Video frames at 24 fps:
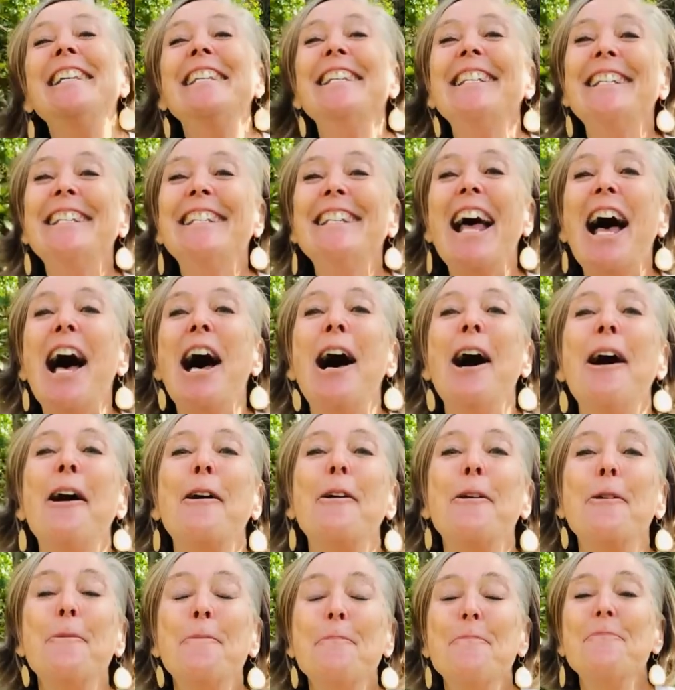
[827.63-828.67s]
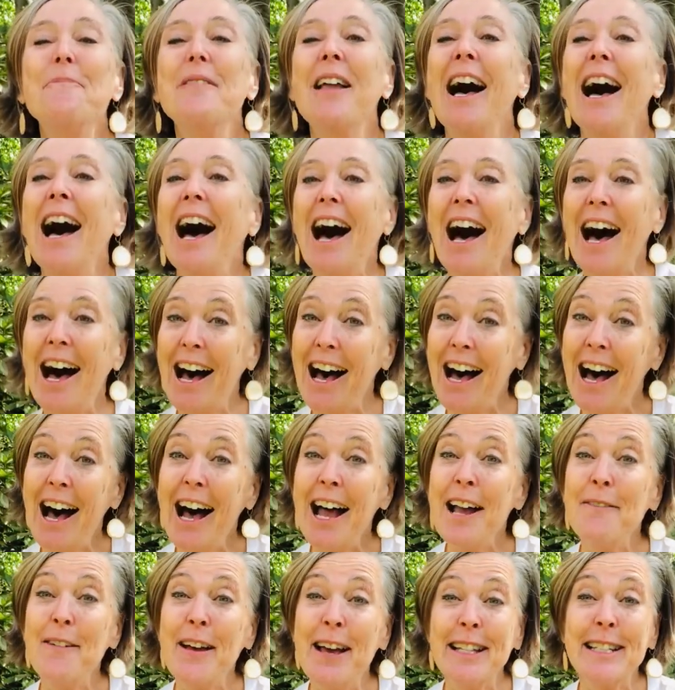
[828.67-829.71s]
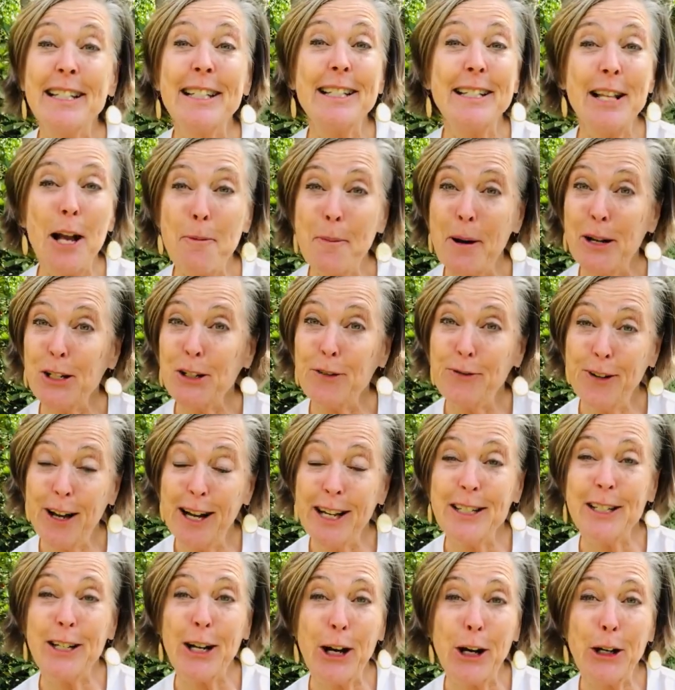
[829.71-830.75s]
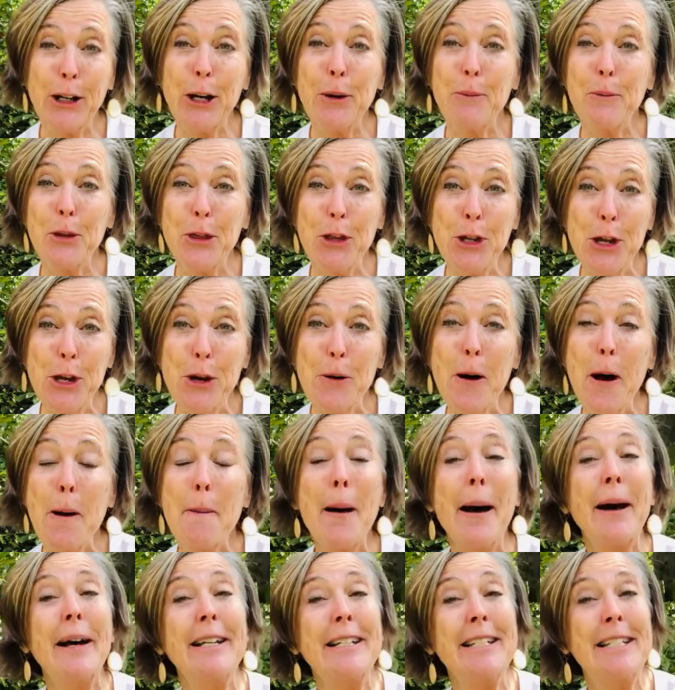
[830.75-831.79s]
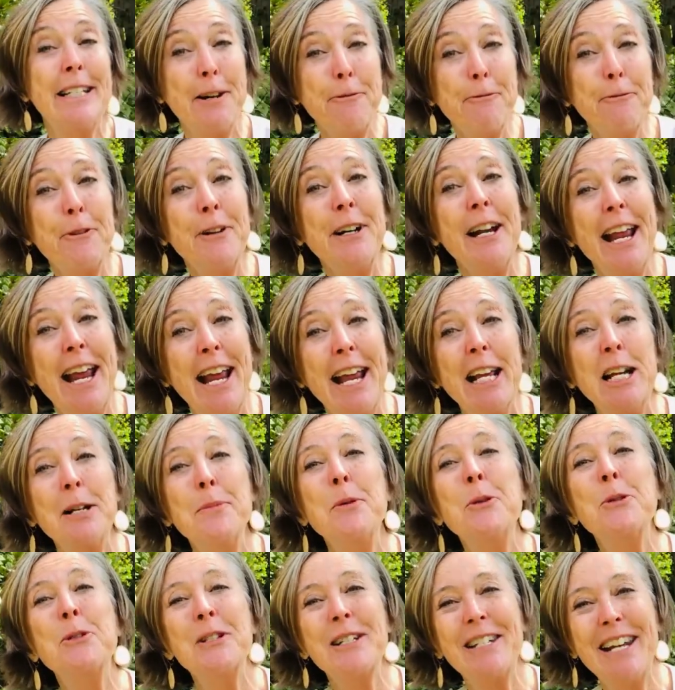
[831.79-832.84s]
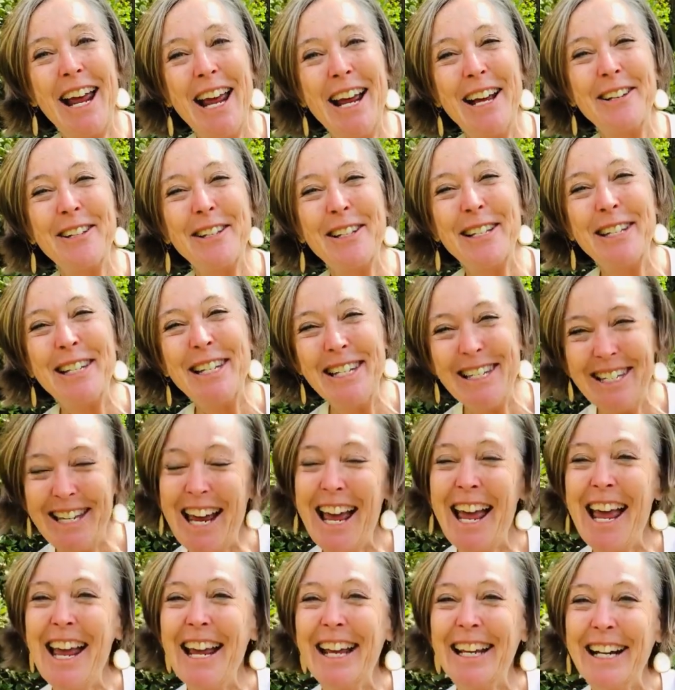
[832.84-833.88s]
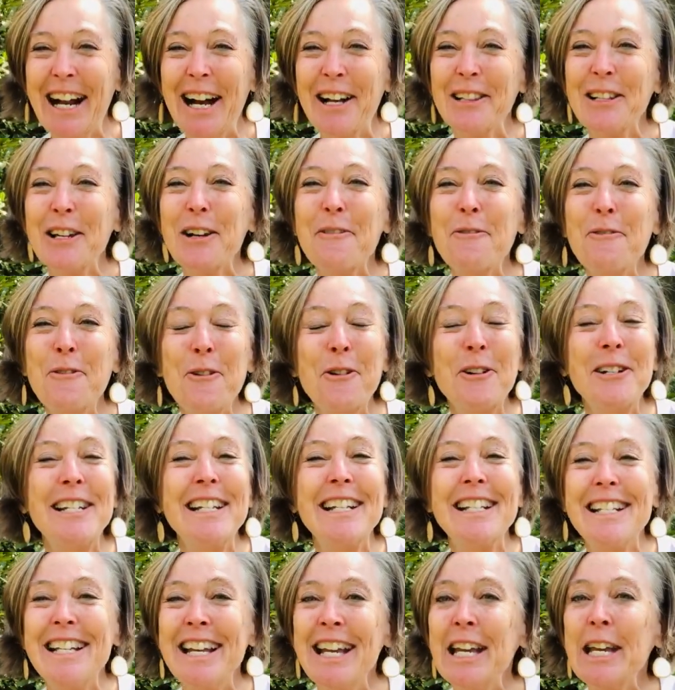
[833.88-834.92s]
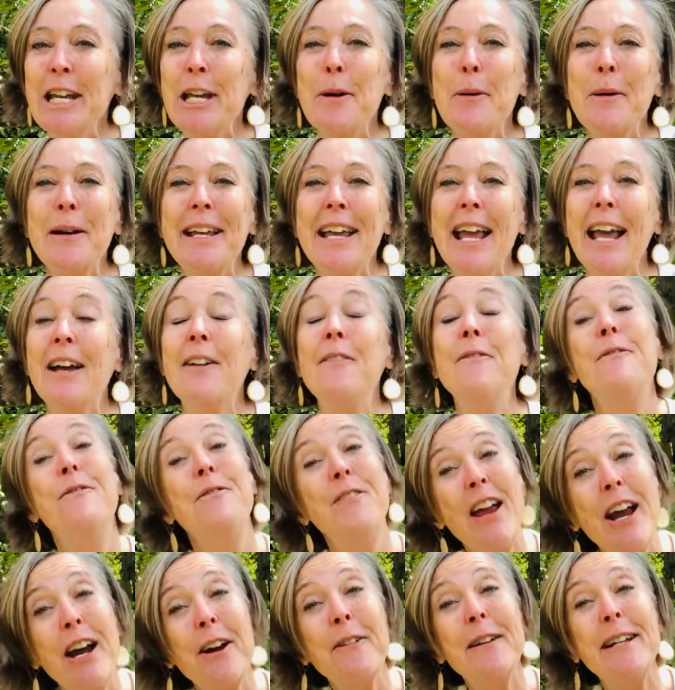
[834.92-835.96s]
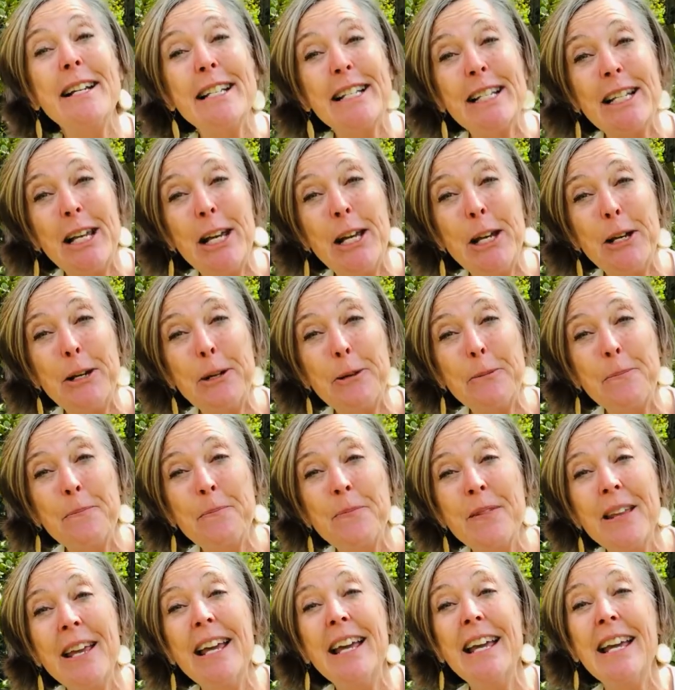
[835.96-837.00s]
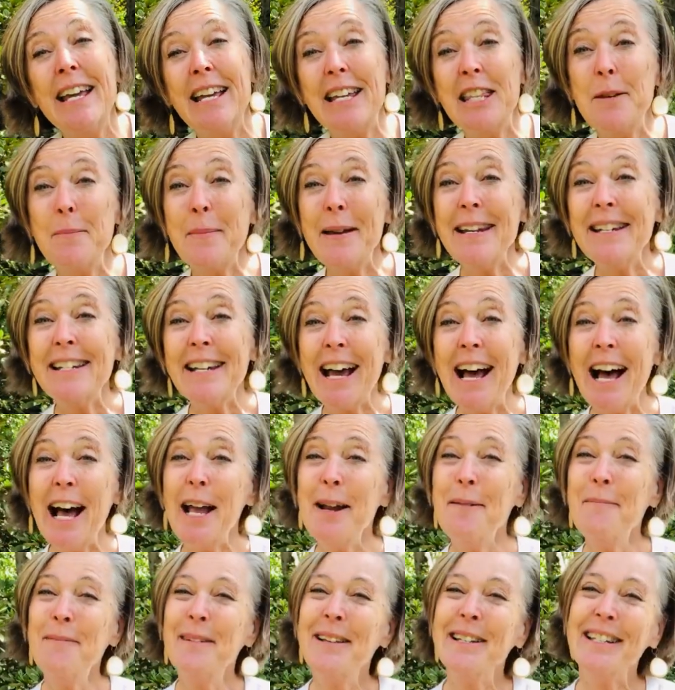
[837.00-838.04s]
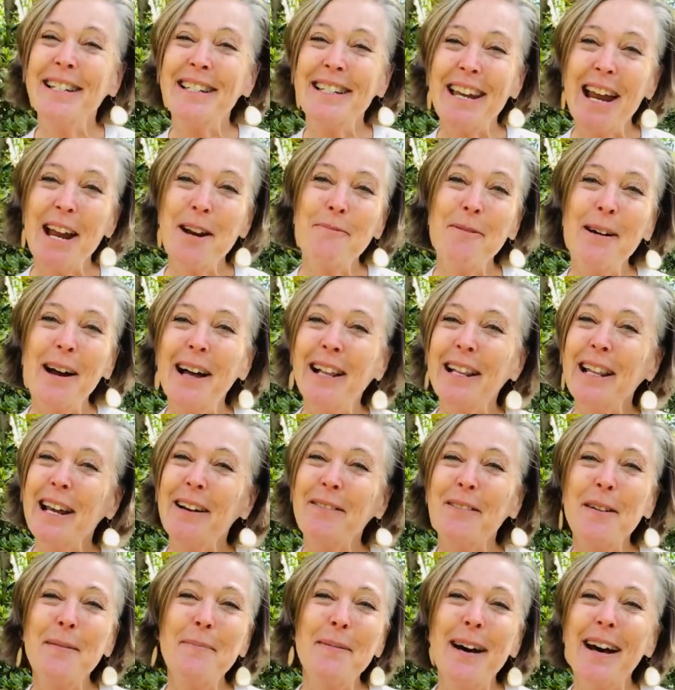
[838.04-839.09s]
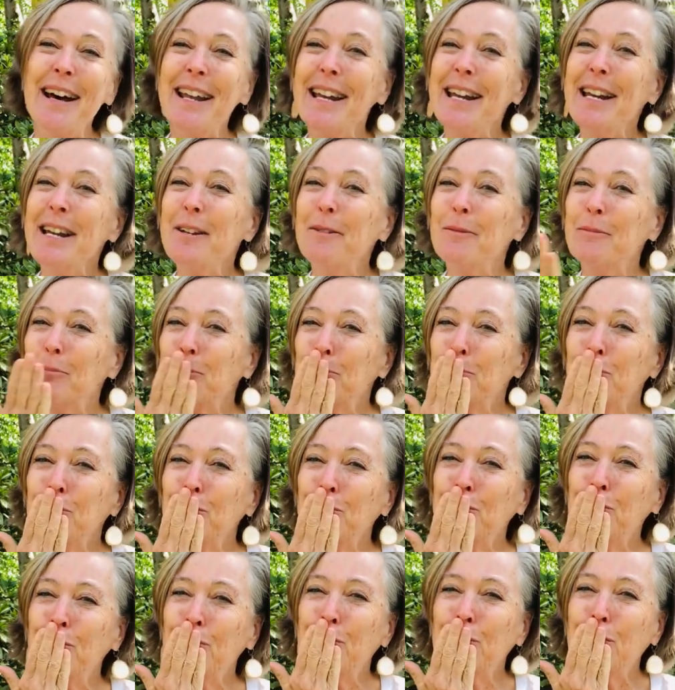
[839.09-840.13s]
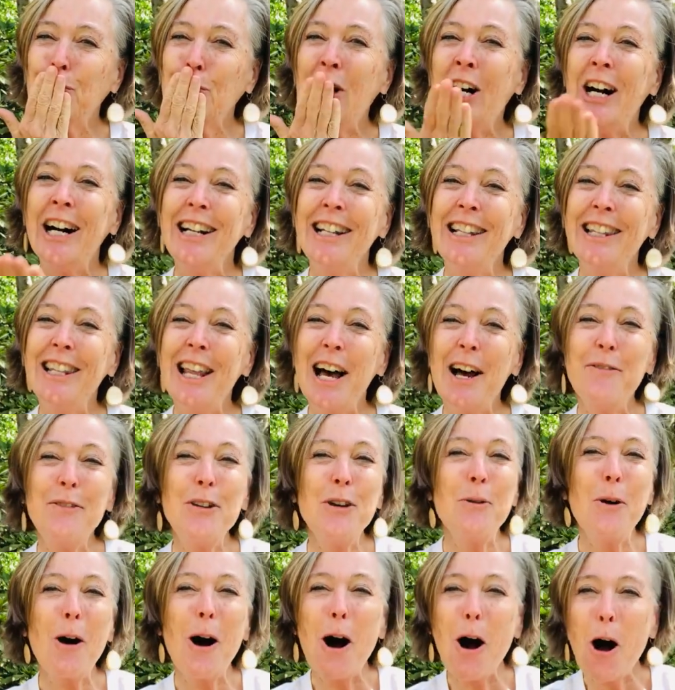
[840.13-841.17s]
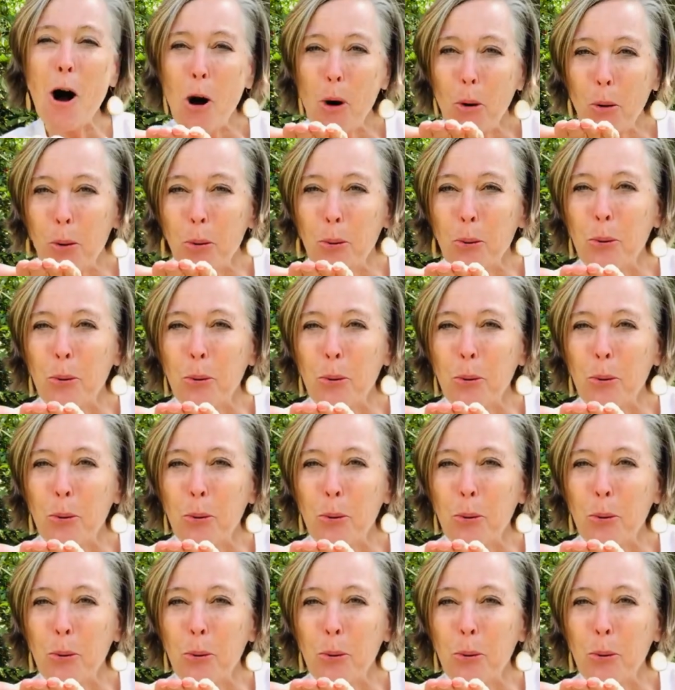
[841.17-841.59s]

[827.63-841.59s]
So, I've had so much fun talking with you about different animals' tails today, and I'll look forward to seeing you again very soon. In the meantime, stay well, everybody. Mwah. Love you all.